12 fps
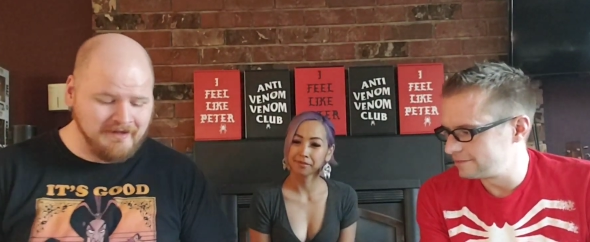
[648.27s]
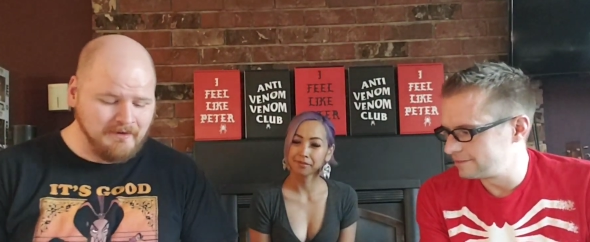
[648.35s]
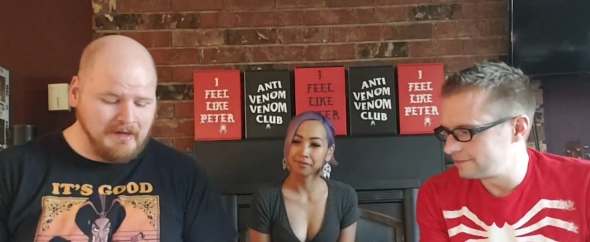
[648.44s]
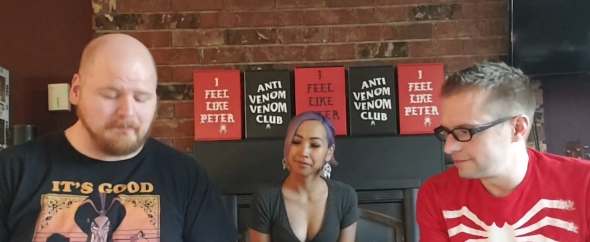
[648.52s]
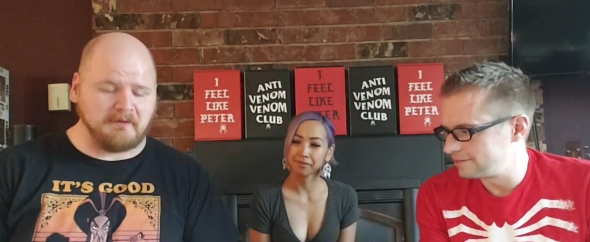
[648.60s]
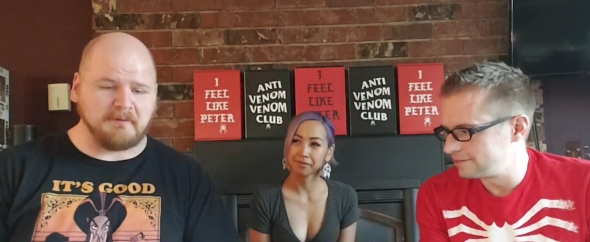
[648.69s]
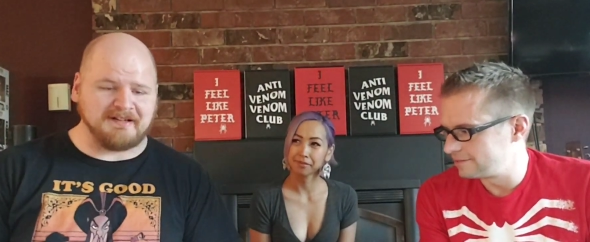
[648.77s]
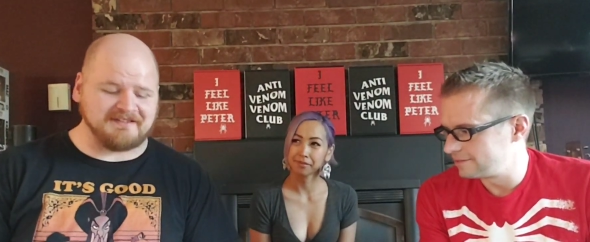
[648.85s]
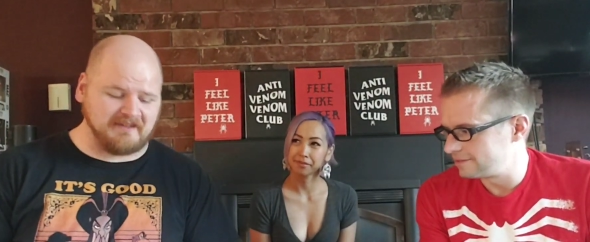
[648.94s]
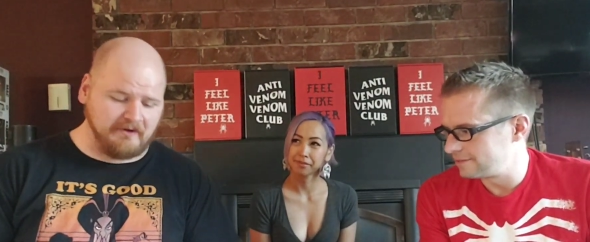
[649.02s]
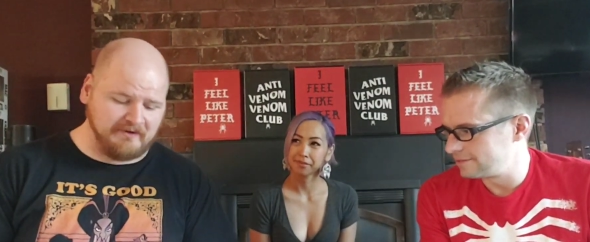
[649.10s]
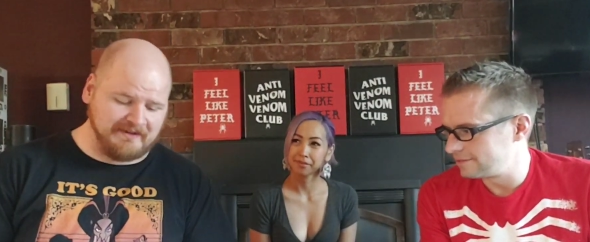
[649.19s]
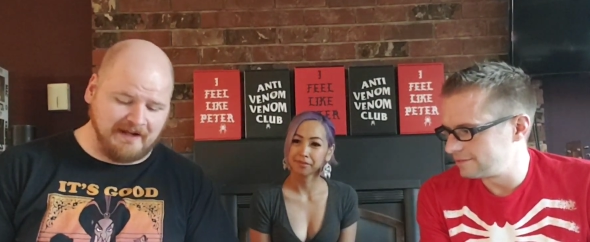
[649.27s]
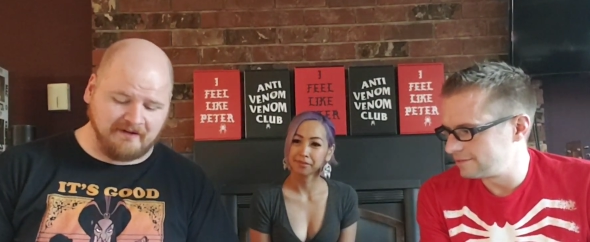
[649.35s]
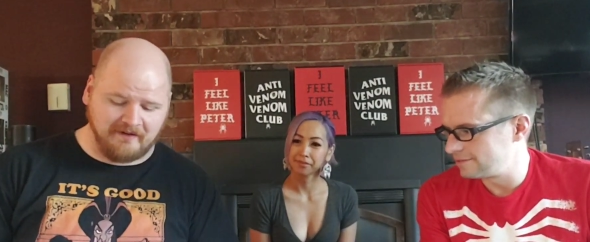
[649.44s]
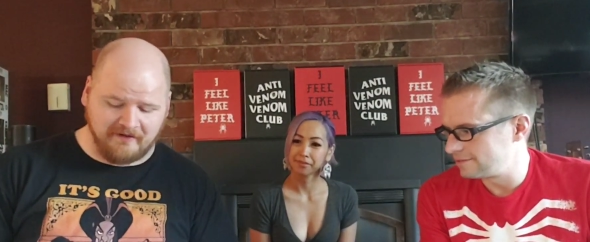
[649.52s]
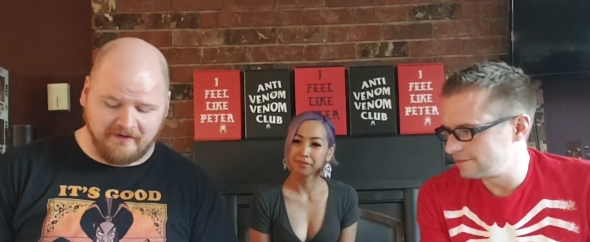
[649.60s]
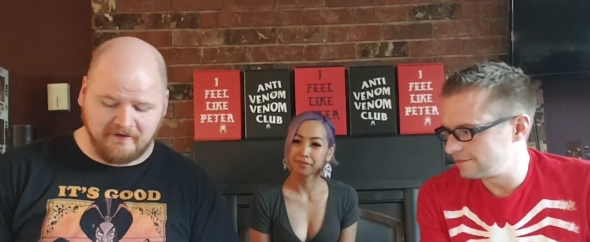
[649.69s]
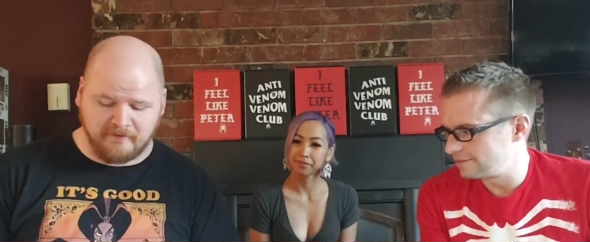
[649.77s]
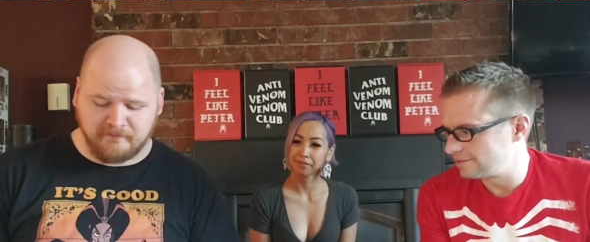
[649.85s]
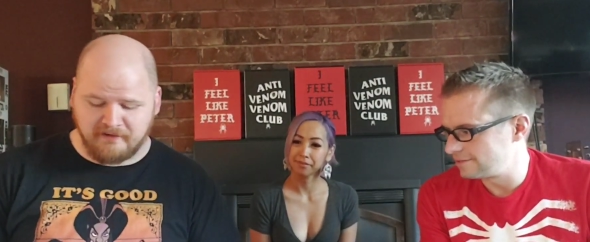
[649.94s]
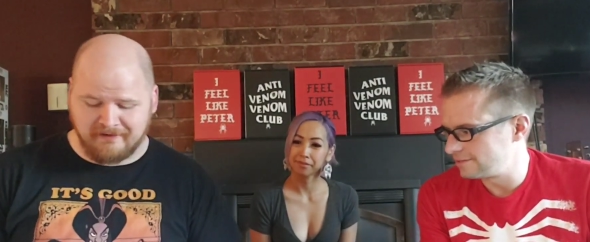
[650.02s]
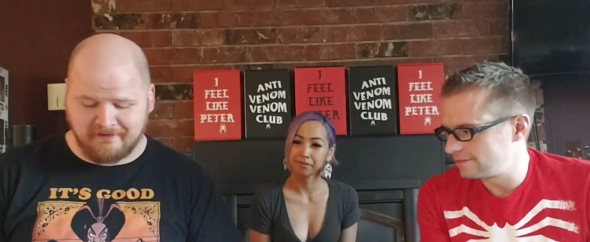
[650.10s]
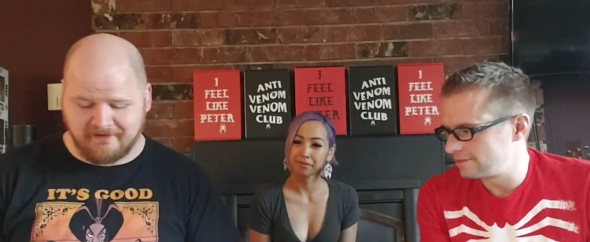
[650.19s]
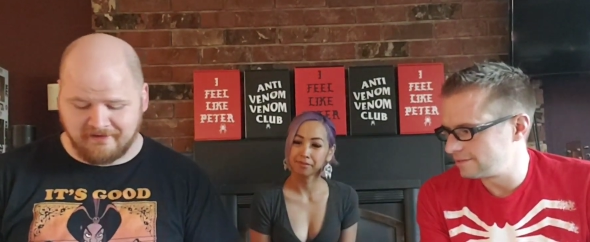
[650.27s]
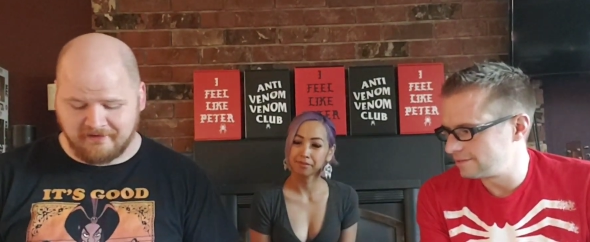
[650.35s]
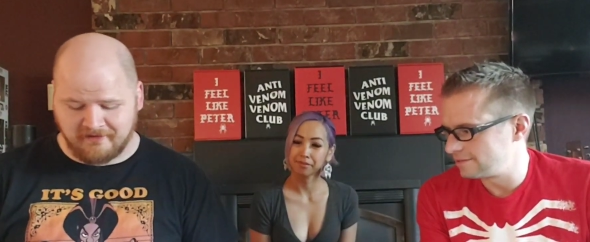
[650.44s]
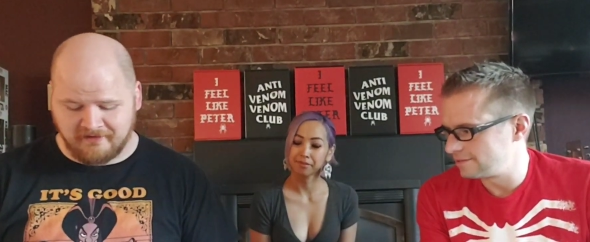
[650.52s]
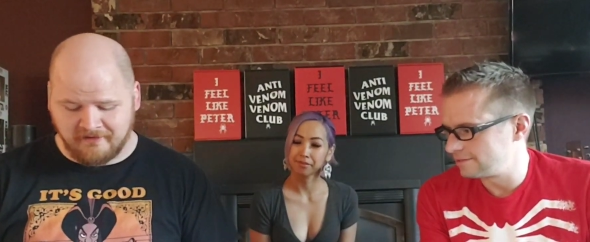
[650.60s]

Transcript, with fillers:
Speaker 1: I'm gonna be slowing down a little bit because